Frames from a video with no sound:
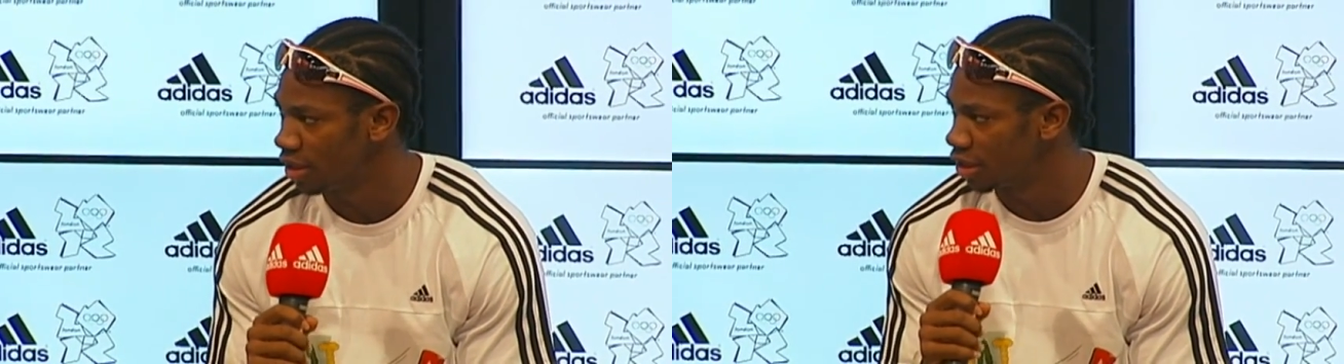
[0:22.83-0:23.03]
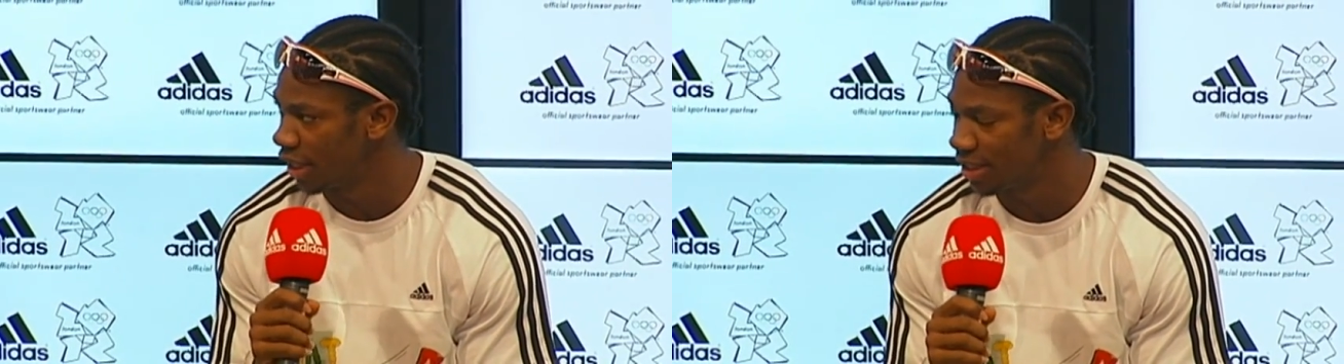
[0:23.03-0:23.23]

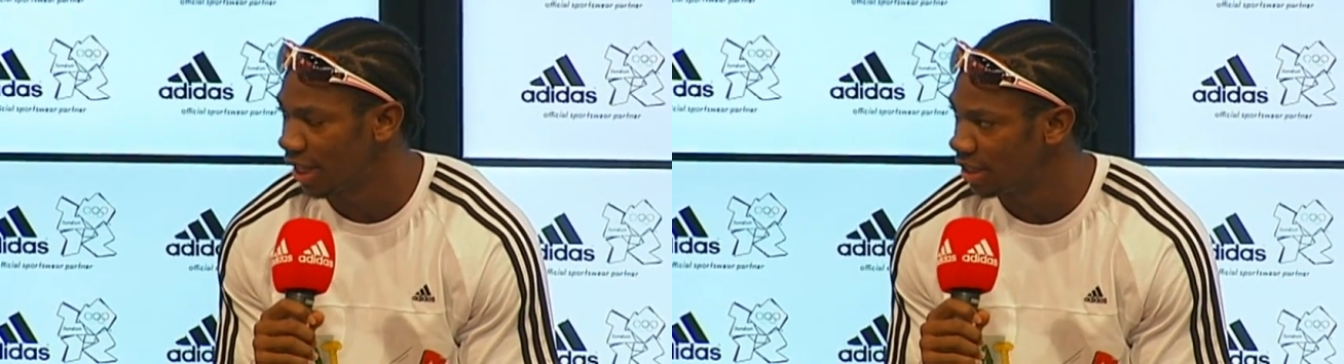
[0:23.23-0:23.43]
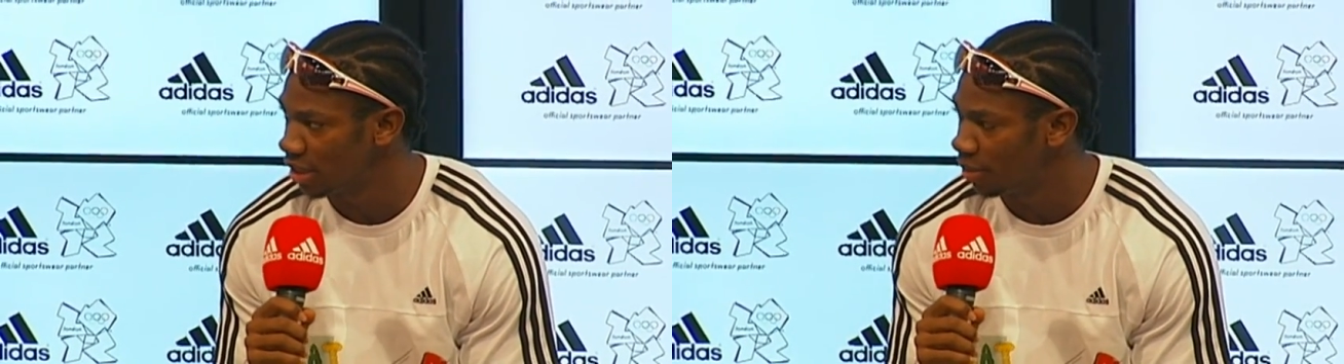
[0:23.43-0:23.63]
just
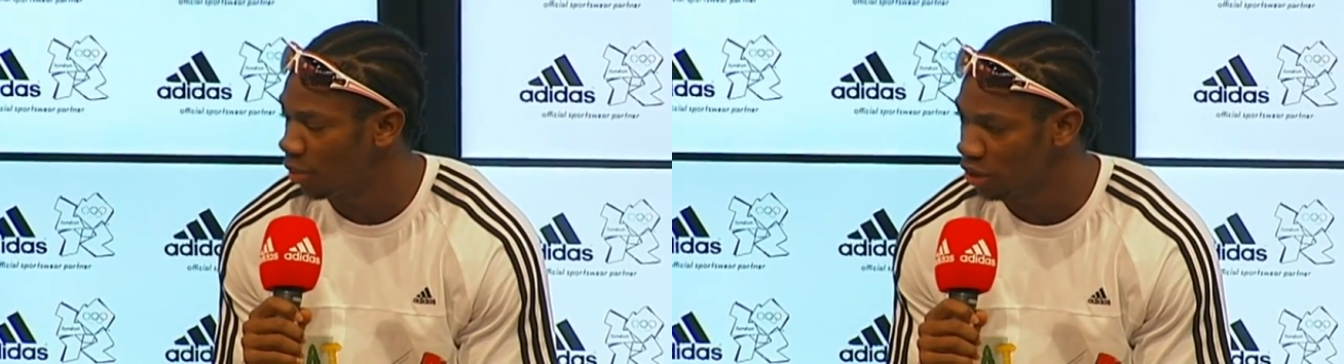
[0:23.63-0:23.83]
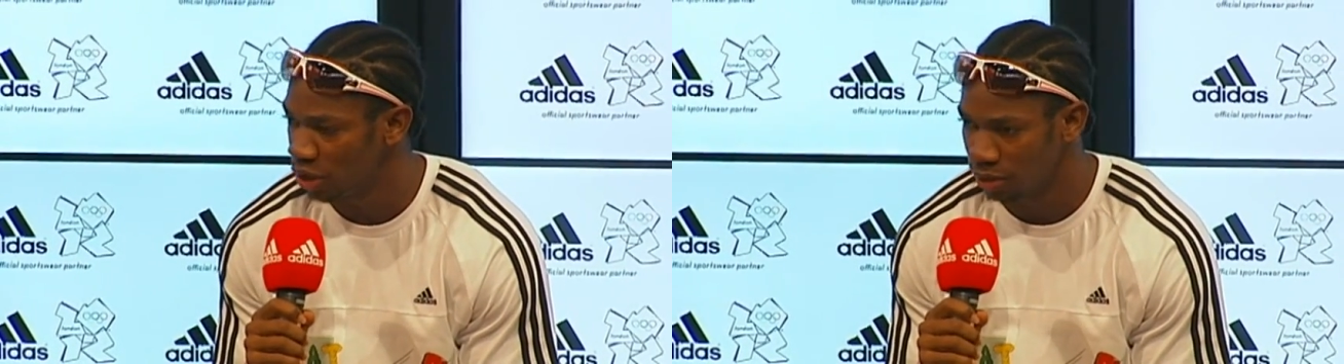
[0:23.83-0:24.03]
excited
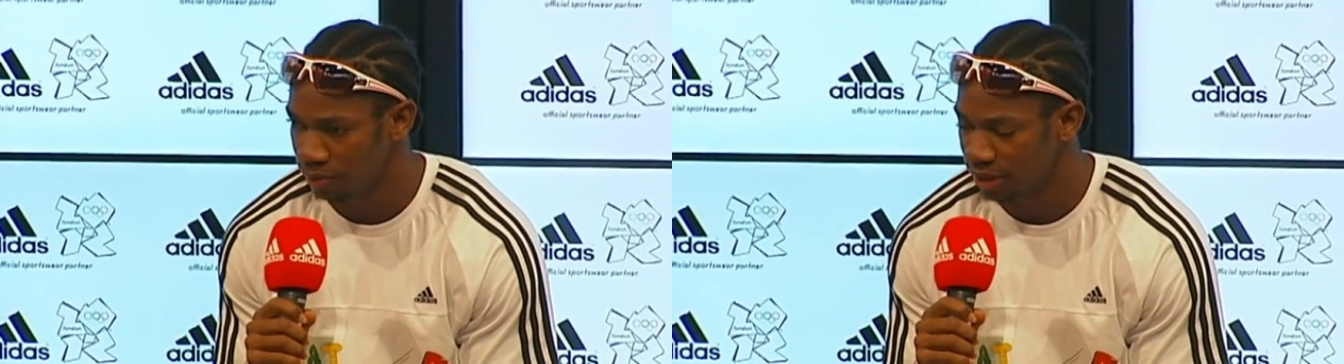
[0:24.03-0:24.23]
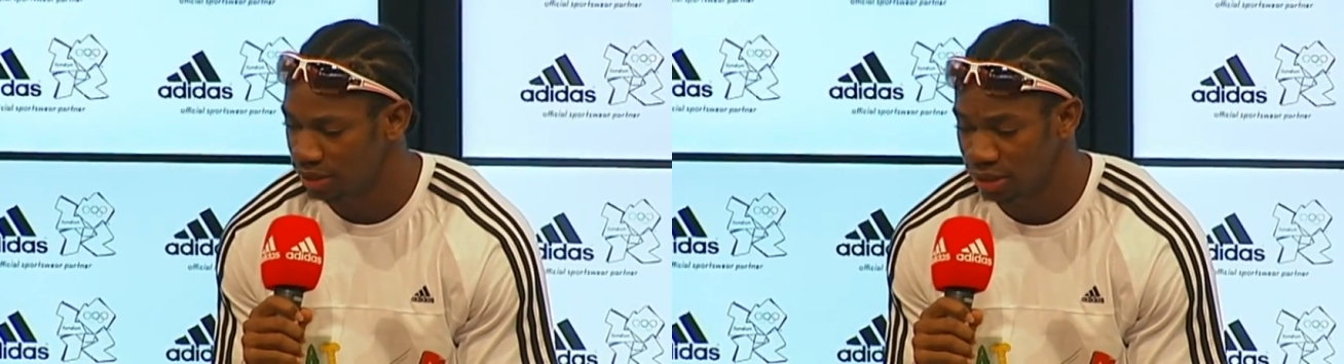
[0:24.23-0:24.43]
about the
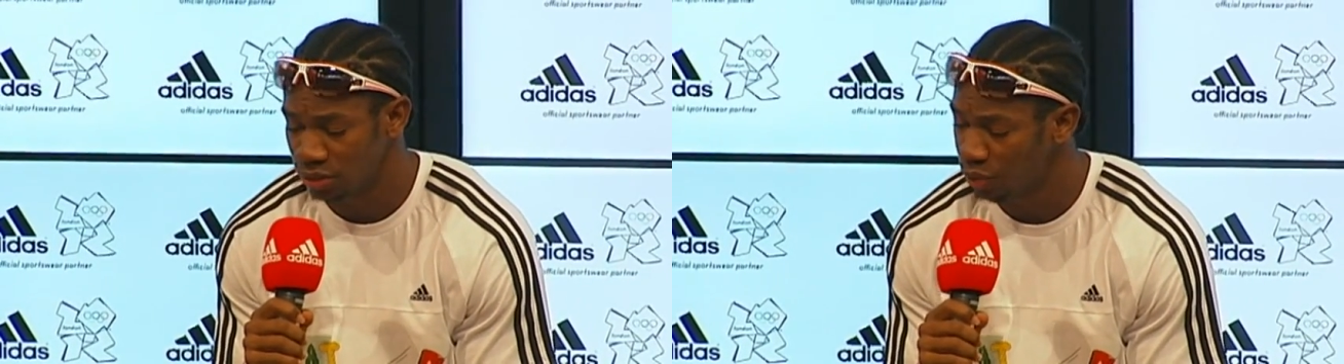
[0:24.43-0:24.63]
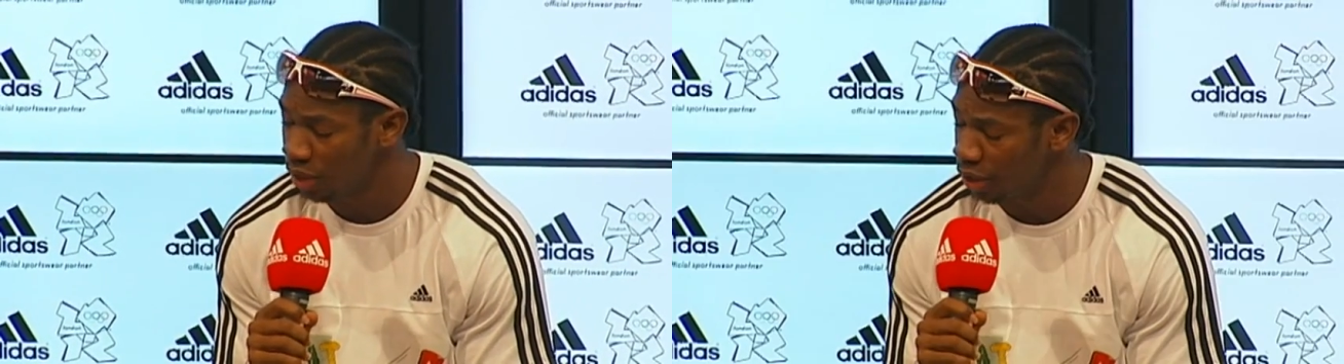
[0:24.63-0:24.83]
Olympics.
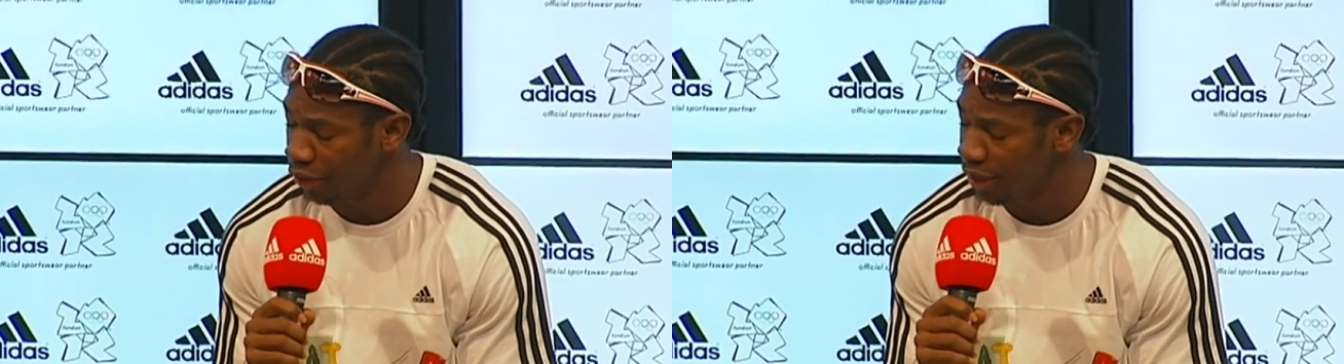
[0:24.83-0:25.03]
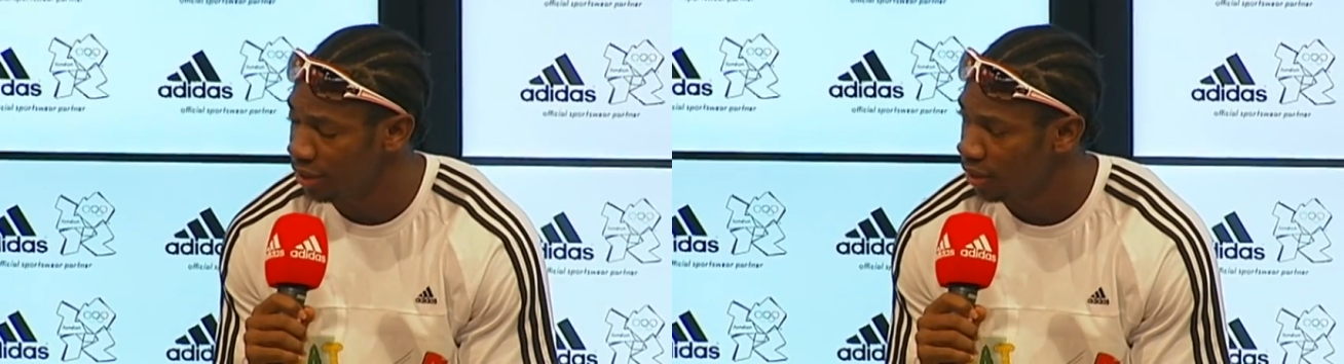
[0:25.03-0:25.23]
It's really
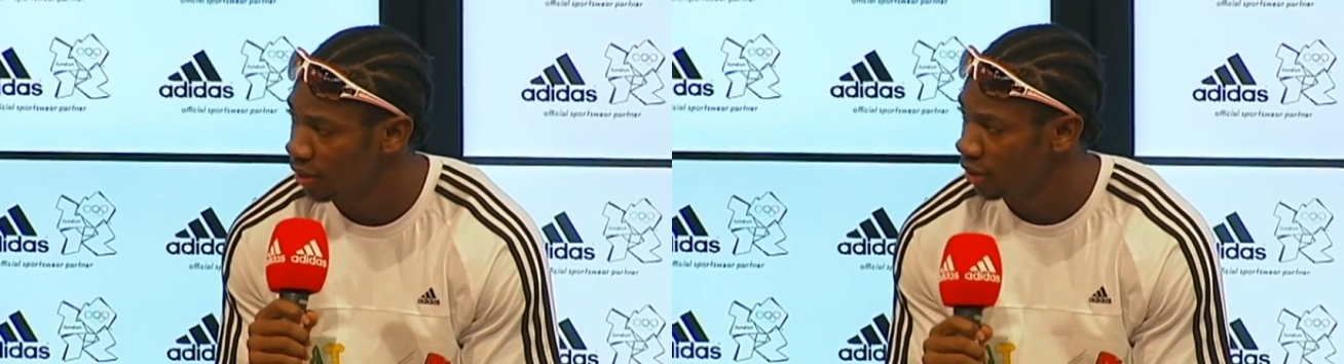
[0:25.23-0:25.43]
great.